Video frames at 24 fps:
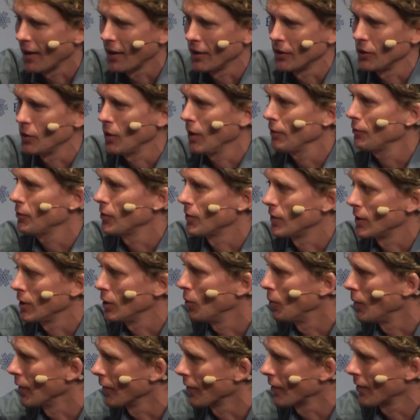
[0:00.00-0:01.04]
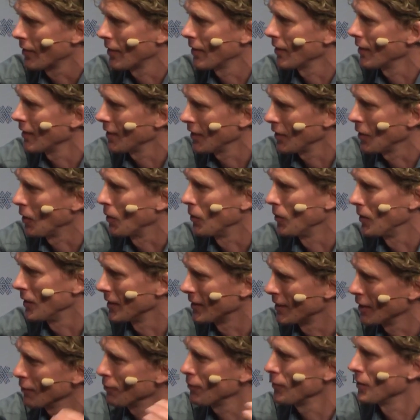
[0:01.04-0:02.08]
you have to deal with, a
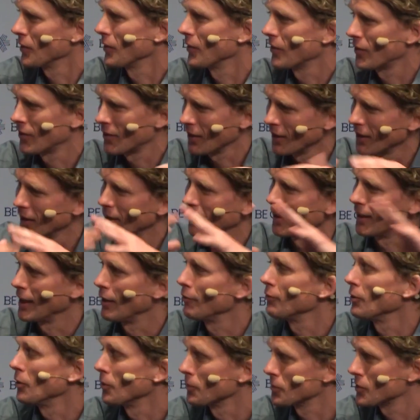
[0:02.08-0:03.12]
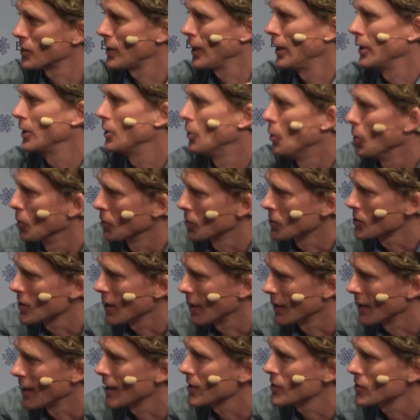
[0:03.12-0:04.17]
different level of stakeholders,
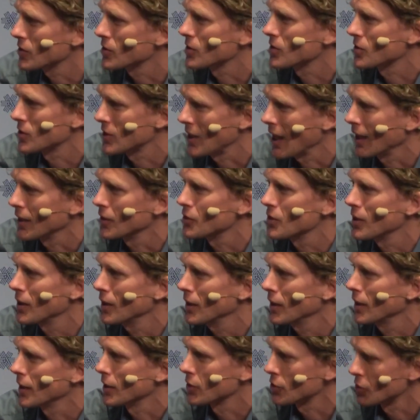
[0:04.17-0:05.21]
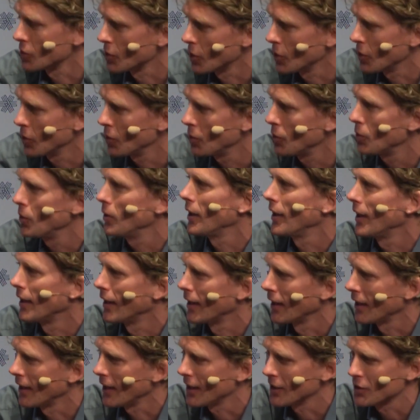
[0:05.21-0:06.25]
and that's challenging. It's new.
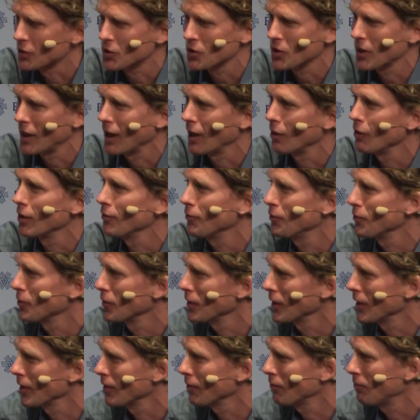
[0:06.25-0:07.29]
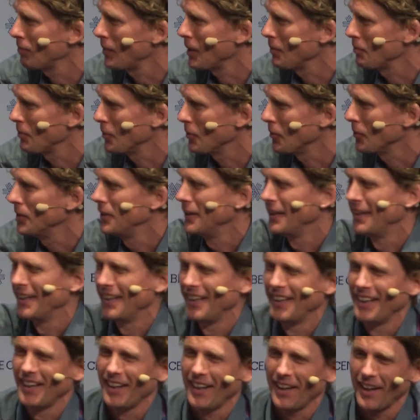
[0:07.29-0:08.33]
It's scary for a lot of people.
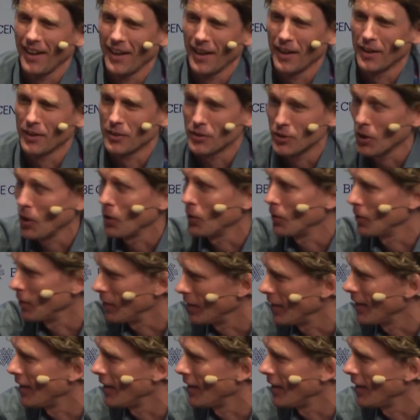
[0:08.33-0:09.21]
So